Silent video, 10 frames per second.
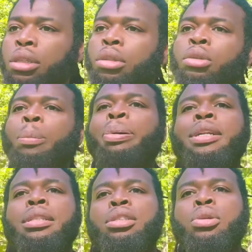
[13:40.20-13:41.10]
you
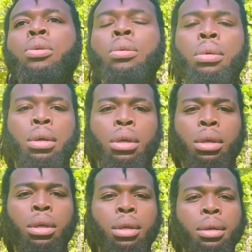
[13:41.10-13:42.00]
put into
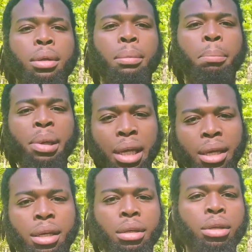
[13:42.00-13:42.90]

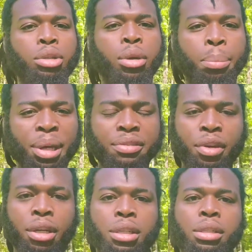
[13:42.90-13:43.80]
being your best
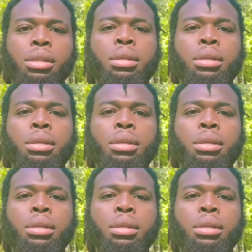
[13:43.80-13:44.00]
version,